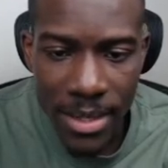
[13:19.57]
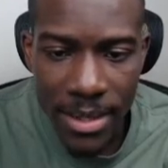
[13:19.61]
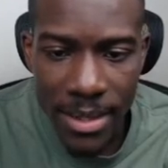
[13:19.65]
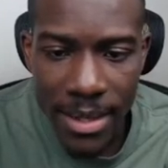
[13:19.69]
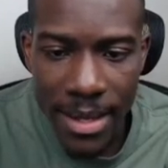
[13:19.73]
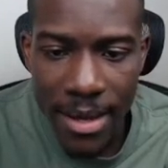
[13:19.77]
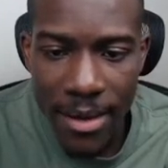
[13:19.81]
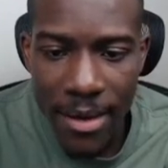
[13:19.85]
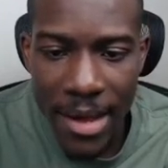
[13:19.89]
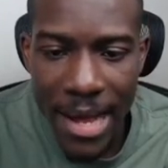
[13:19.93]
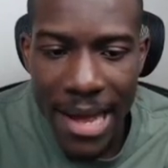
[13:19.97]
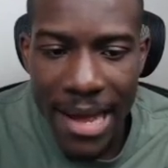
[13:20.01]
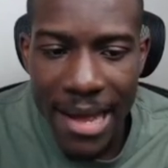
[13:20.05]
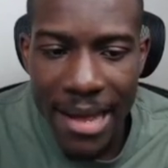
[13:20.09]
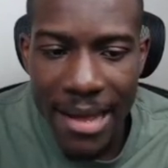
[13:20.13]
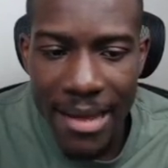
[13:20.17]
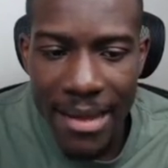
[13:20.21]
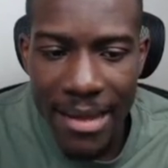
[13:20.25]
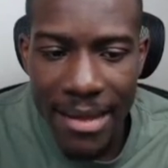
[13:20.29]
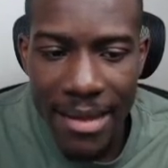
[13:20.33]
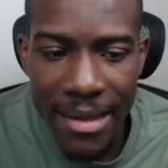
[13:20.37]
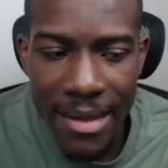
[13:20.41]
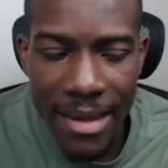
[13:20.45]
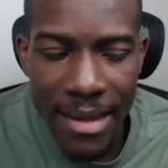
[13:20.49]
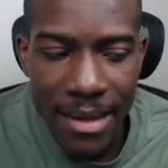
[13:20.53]
Now,
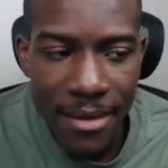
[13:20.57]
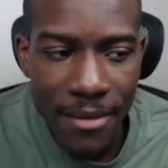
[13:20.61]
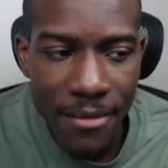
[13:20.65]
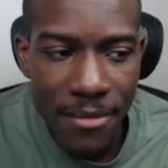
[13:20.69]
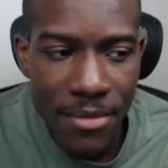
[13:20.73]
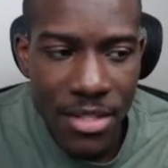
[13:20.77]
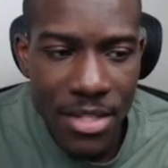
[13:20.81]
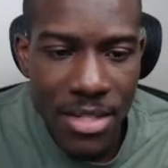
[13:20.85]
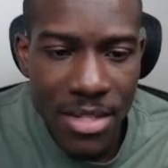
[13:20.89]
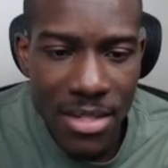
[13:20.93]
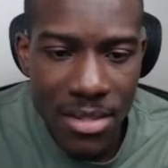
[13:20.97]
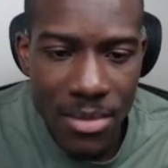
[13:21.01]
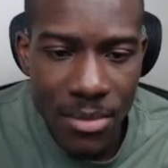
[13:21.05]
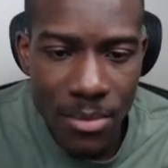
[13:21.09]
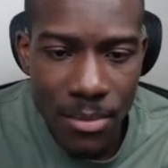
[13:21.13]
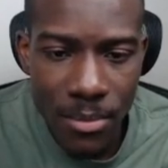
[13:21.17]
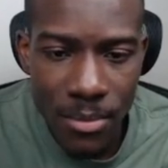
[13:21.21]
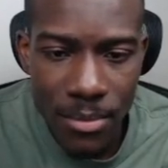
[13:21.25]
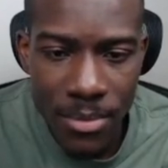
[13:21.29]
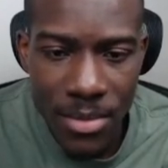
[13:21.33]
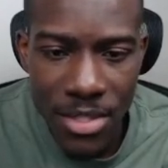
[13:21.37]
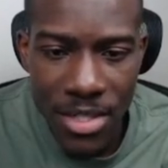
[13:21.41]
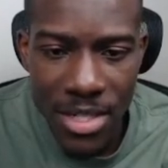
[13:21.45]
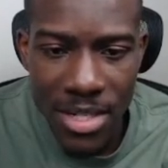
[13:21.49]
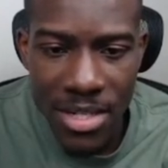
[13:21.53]
I have just
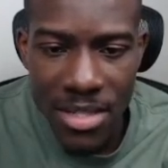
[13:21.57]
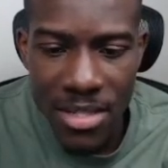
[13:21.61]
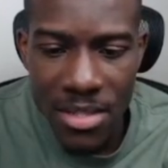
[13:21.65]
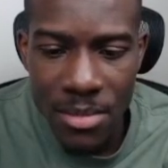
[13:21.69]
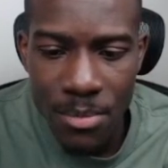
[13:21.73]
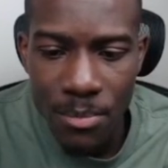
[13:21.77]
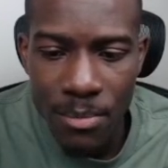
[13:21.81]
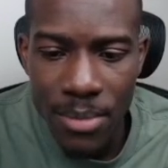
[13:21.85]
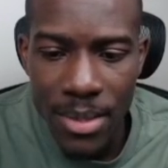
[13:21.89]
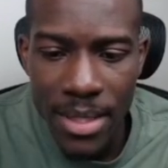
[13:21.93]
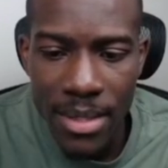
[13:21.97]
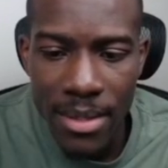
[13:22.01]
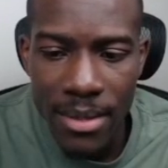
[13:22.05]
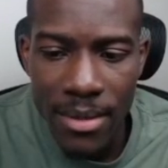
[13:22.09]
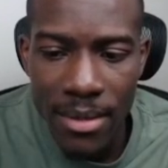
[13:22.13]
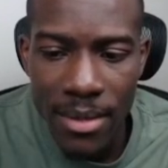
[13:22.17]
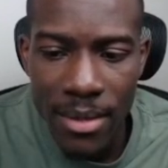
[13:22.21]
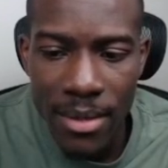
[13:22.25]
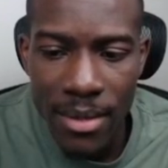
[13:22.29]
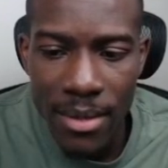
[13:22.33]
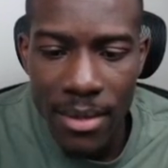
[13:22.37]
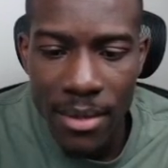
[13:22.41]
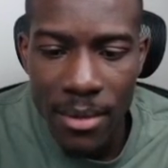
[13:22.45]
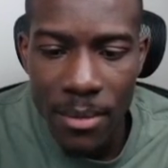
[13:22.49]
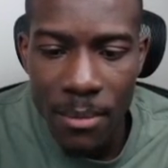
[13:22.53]
been
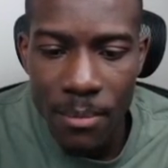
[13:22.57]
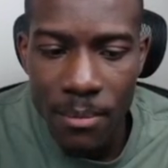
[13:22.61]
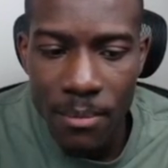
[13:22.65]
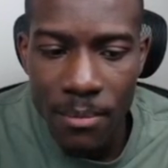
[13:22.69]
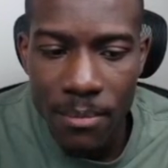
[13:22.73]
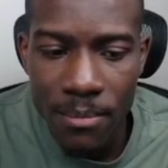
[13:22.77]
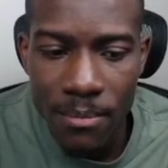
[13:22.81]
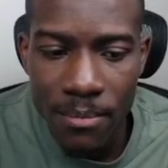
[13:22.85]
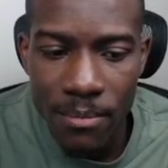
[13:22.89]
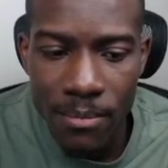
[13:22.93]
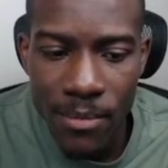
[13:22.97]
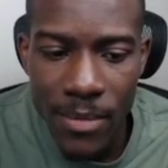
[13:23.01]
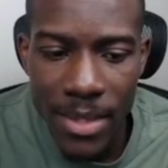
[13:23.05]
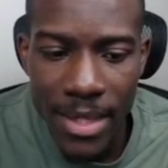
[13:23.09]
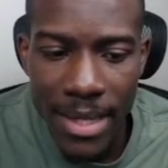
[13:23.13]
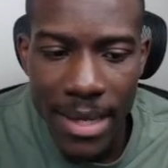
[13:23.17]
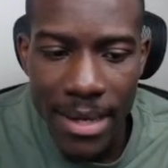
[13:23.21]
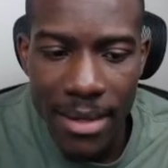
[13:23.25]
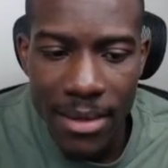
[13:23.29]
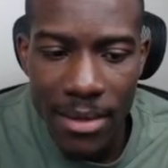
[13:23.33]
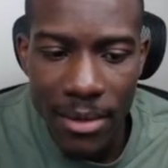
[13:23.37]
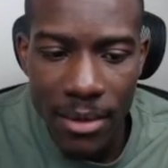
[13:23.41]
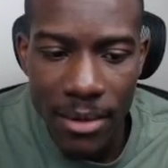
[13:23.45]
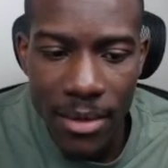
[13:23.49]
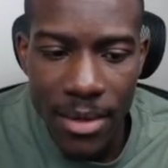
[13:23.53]

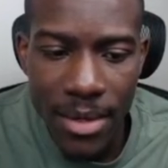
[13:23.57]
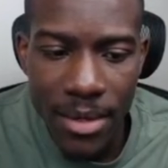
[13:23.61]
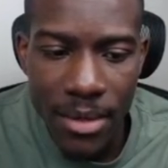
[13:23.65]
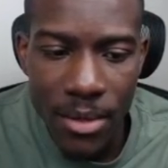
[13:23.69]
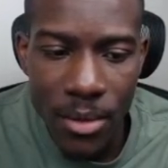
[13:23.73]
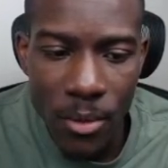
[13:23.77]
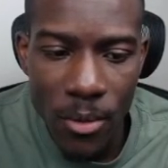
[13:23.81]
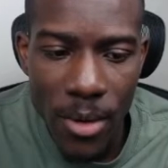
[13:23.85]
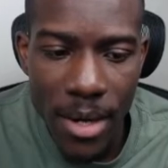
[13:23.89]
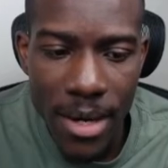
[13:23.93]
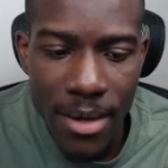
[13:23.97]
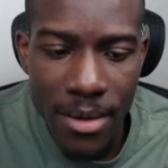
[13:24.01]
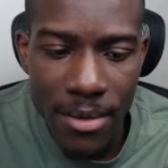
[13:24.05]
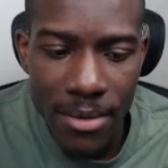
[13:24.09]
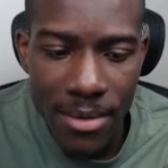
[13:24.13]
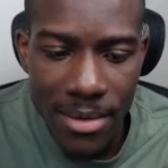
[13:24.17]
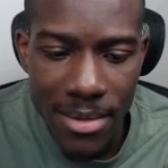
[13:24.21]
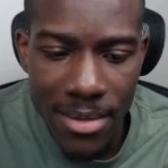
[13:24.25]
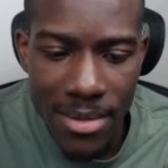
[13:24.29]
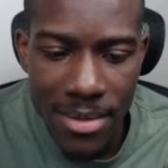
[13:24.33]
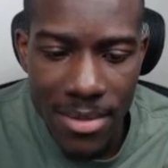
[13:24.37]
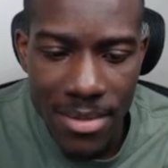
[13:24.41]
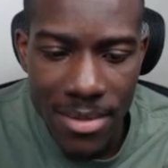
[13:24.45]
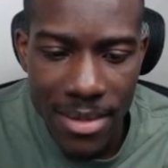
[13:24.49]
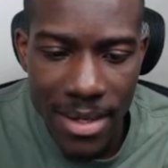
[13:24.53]
kind of looking around
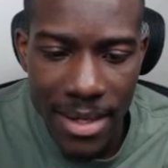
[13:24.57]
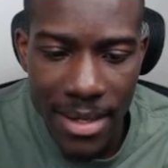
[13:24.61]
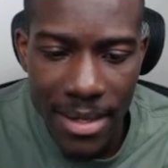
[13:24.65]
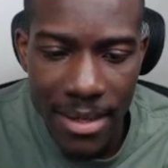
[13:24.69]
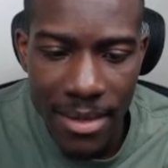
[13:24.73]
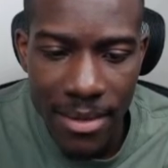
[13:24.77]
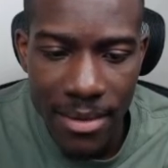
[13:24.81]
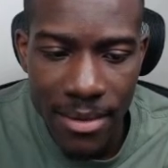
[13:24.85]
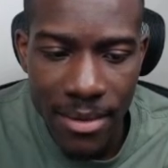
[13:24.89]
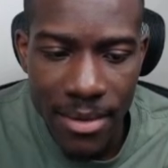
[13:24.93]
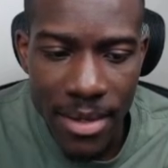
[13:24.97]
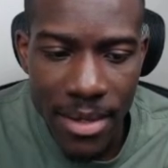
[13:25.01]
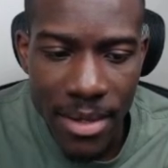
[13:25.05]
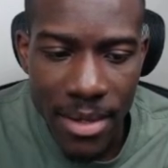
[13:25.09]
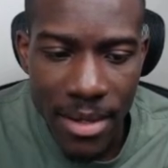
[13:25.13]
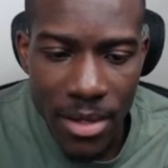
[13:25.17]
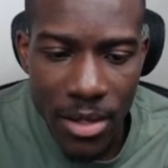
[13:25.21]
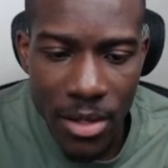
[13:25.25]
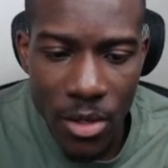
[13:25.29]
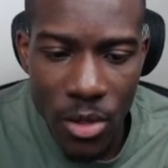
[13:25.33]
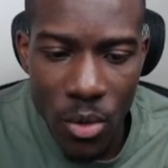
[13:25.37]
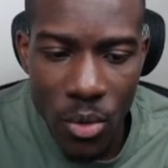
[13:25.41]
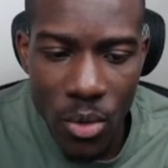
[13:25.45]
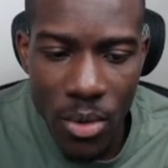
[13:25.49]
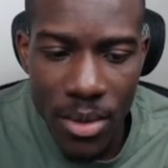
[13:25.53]
this and
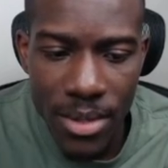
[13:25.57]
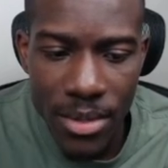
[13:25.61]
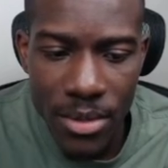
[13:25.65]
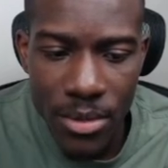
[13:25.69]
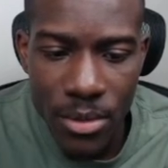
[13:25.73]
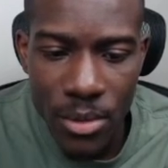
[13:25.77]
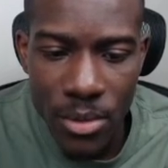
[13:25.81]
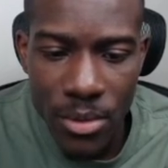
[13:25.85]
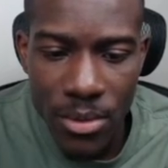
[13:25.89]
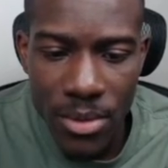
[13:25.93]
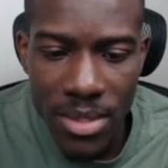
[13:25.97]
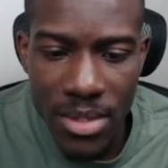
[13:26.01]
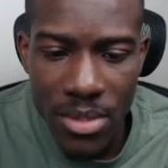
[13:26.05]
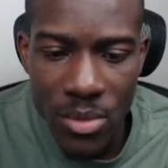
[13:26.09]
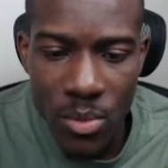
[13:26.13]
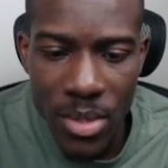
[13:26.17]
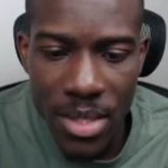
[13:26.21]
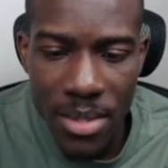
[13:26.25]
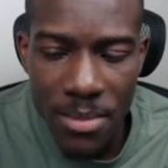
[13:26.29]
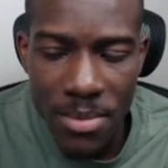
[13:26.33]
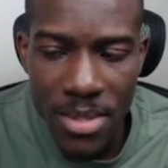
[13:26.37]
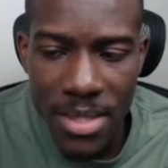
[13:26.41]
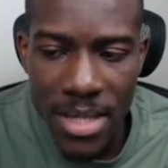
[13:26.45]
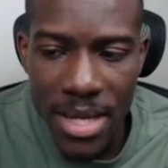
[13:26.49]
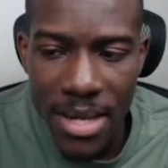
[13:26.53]
going through this
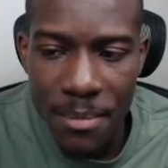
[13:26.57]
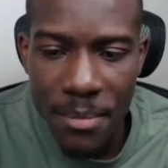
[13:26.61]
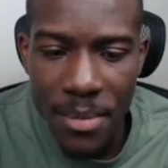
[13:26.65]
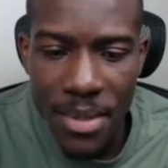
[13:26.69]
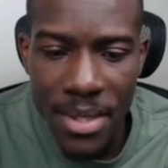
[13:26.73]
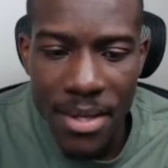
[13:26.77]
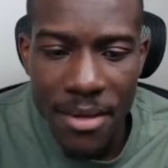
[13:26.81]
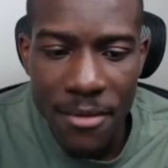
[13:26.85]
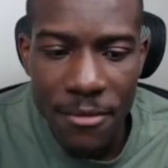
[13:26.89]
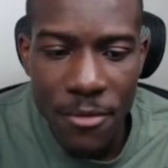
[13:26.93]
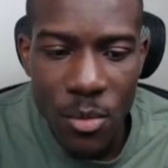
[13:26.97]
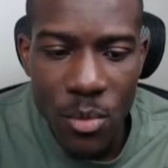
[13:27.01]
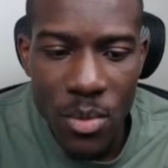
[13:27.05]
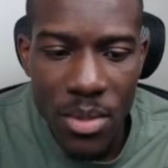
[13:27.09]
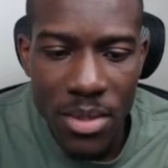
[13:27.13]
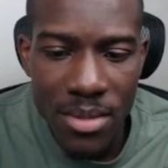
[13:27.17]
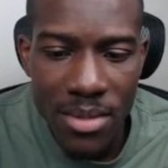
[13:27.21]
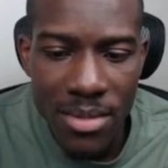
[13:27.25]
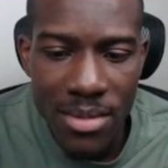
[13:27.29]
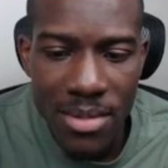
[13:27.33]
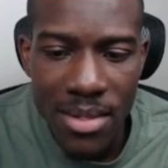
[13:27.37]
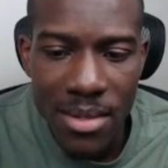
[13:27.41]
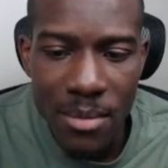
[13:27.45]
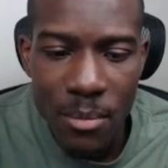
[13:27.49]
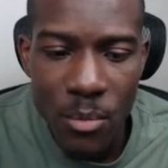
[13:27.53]
website, but if you want to
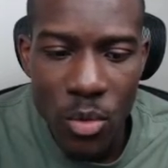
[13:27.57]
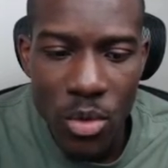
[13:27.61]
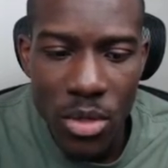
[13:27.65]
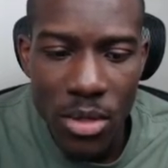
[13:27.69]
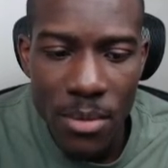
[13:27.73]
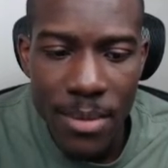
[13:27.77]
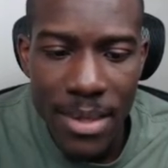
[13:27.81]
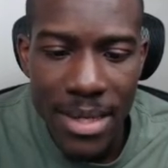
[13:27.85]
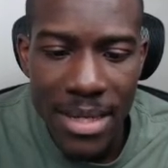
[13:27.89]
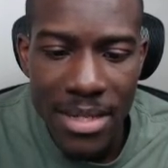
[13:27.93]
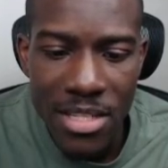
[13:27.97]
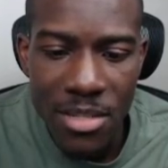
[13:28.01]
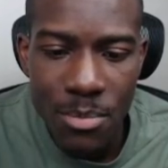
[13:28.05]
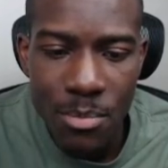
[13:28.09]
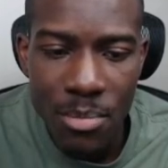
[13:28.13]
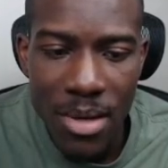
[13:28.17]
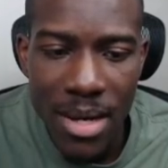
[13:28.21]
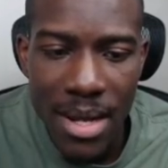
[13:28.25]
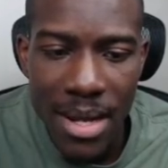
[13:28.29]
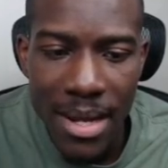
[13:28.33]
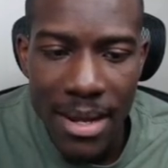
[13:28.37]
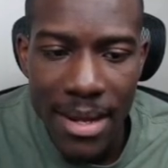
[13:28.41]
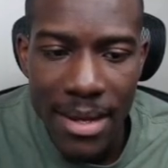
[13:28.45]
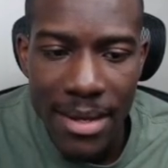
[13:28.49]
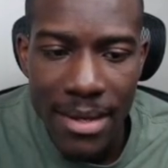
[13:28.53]
see more about
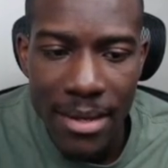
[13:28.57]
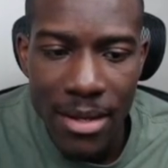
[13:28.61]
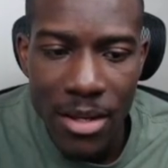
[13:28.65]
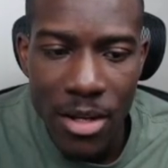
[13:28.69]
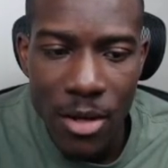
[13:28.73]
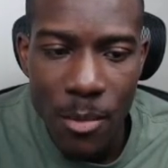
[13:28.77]
Sprott, I can go